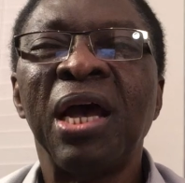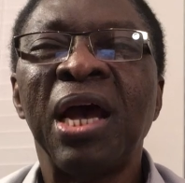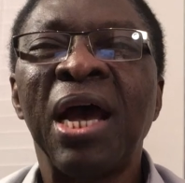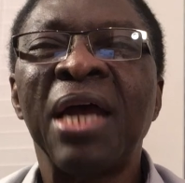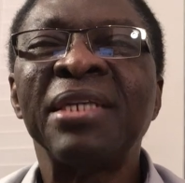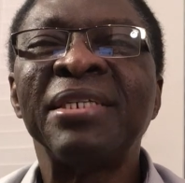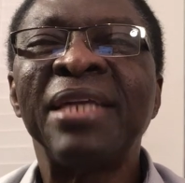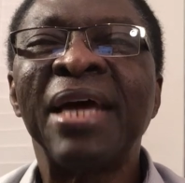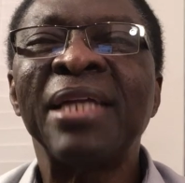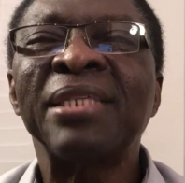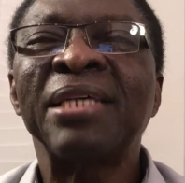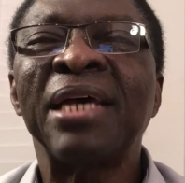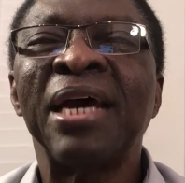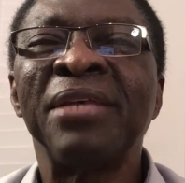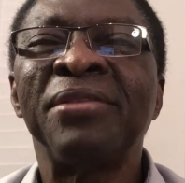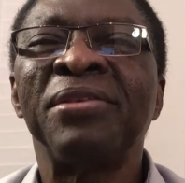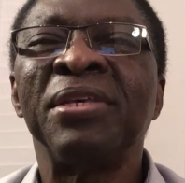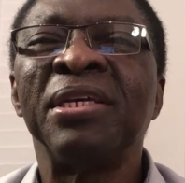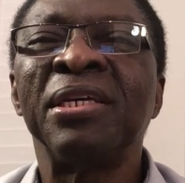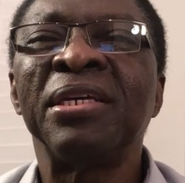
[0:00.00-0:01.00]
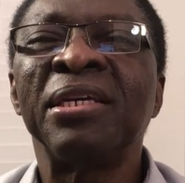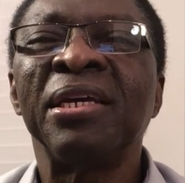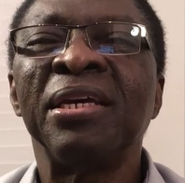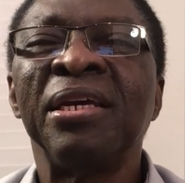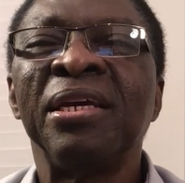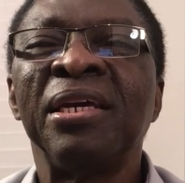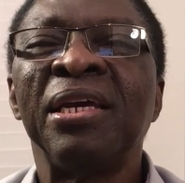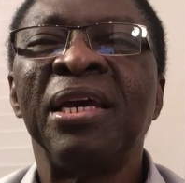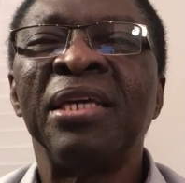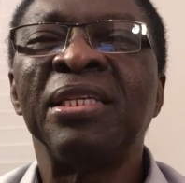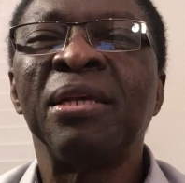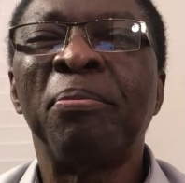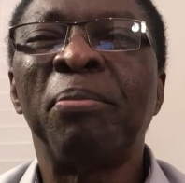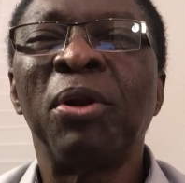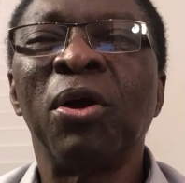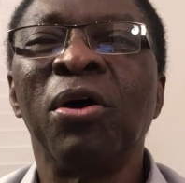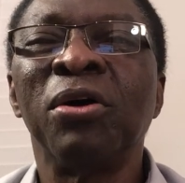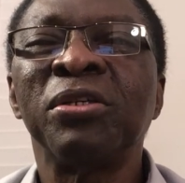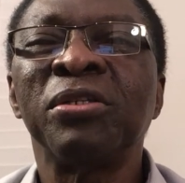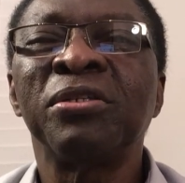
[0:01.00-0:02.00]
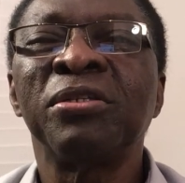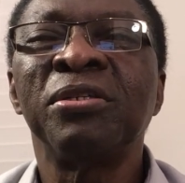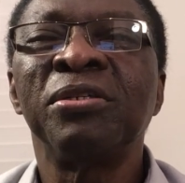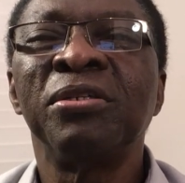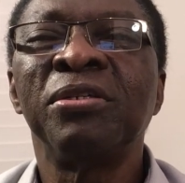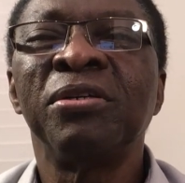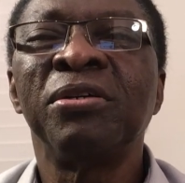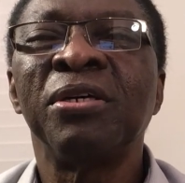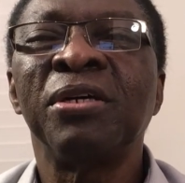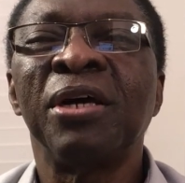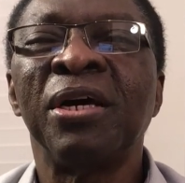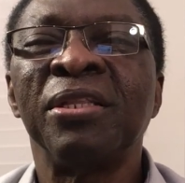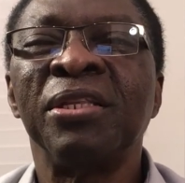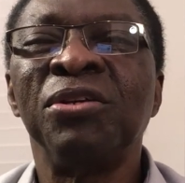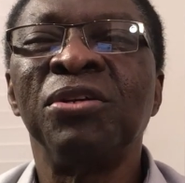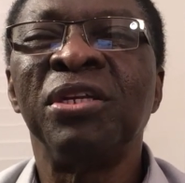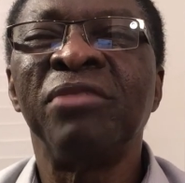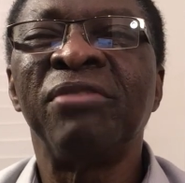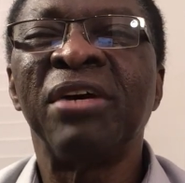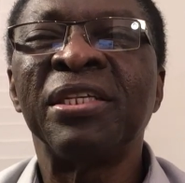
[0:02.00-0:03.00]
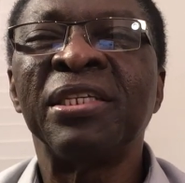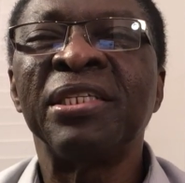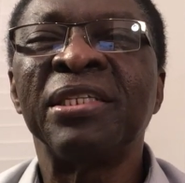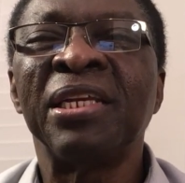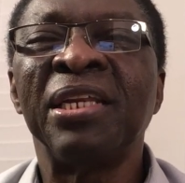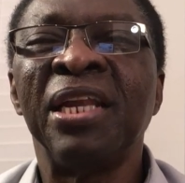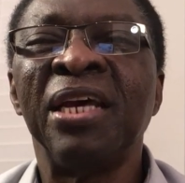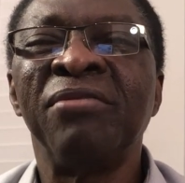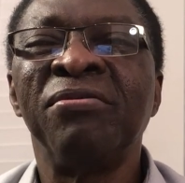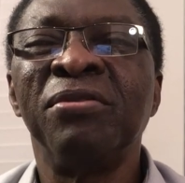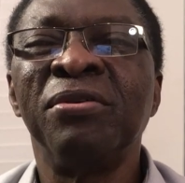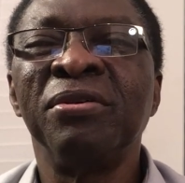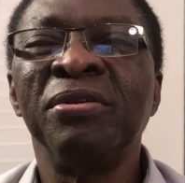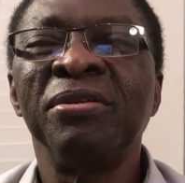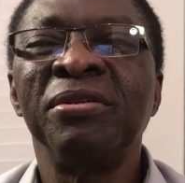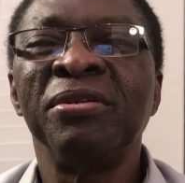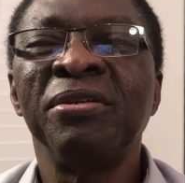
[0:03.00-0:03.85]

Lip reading: And that, I think, is a plus at the university level.